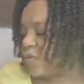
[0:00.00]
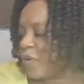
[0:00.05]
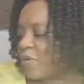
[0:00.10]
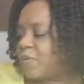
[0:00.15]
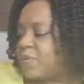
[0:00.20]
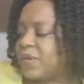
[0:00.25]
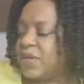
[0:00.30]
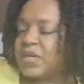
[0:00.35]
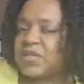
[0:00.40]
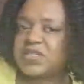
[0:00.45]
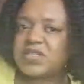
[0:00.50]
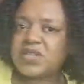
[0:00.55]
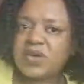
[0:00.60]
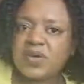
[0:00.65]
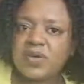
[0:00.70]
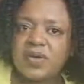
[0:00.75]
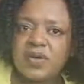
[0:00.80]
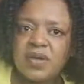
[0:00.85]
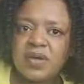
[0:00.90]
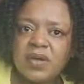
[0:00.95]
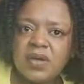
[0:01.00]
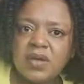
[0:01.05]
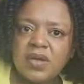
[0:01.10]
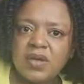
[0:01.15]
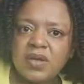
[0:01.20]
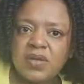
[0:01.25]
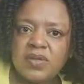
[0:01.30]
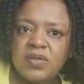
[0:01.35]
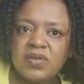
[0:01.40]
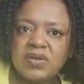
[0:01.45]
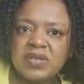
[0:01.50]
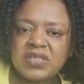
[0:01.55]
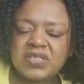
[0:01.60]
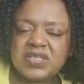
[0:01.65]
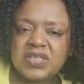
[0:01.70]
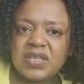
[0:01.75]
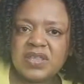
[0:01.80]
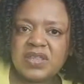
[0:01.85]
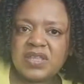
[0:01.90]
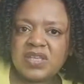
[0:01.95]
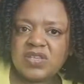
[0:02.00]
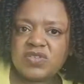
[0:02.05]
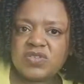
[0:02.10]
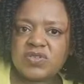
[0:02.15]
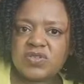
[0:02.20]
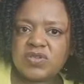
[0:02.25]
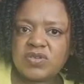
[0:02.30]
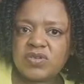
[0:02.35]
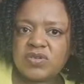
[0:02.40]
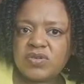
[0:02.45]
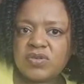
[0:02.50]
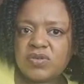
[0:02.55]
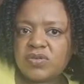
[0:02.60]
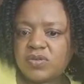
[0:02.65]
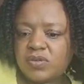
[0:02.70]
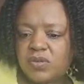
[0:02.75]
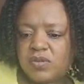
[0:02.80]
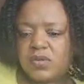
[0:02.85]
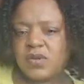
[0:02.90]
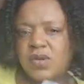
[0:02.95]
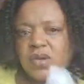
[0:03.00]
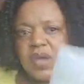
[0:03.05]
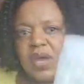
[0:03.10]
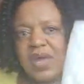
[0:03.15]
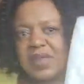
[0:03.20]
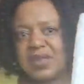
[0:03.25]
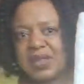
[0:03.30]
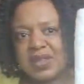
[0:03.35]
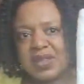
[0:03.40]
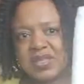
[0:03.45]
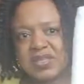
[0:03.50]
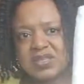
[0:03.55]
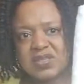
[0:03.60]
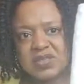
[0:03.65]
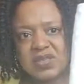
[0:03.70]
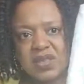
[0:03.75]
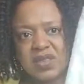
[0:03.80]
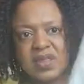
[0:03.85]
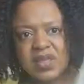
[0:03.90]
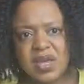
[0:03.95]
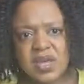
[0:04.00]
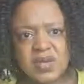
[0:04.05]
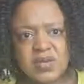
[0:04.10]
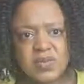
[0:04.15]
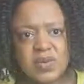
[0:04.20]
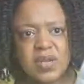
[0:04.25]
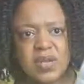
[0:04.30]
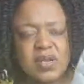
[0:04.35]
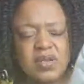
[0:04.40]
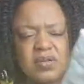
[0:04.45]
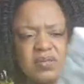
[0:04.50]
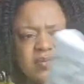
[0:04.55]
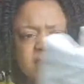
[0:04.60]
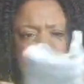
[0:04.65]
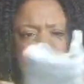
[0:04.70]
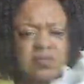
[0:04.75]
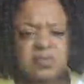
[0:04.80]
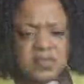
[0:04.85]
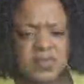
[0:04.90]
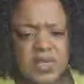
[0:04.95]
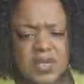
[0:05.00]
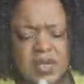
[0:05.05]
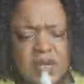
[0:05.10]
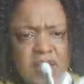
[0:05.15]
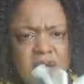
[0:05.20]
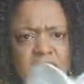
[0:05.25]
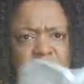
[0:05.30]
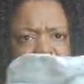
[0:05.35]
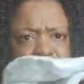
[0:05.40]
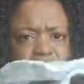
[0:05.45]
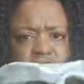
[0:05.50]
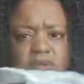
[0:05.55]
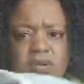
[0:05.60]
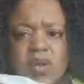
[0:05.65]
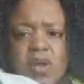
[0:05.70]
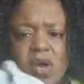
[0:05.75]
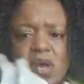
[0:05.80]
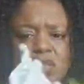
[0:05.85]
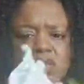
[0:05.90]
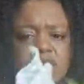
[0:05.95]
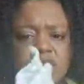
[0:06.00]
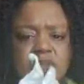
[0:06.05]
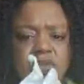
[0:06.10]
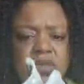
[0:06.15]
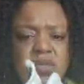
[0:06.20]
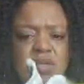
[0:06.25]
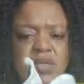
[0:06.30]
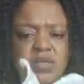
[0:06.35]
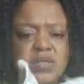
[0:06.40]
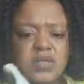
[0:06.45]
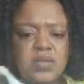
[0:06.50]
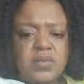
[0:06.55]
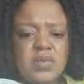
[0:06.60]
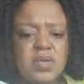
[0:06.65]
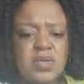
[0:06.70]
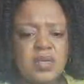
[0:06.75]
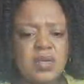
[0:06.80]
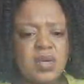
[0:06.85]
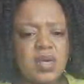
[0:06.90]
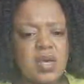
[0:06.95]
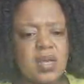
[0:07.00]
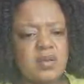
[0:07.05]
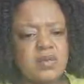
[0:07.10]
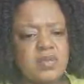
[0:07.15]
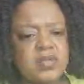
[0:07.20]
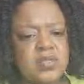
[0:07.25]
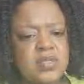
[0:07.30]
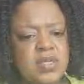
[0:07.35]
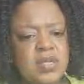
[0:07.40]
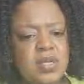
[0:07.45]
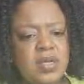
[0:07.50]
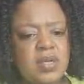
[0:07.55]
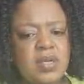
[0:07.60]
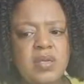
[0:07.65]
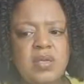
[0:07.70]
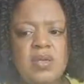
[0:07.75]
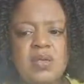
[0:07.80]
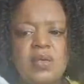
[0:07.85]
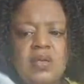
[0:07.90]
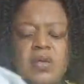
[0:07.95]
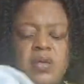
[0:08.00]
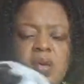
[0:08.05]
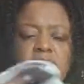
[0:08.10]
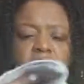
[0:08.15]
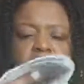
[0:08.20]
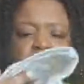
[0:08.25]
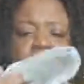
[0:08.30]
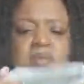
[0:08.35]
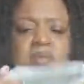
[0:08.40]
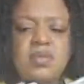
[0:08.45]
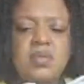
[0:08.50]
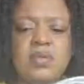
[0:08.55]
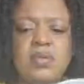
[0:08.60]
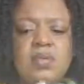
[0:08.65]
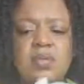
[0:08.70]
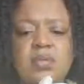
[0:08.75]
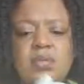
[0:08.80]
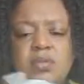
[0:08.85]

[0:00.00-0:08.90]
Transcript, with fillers: properly. So you can see these two, and then this is the third one. I'm just going to undo this so we can kind of see how this looks.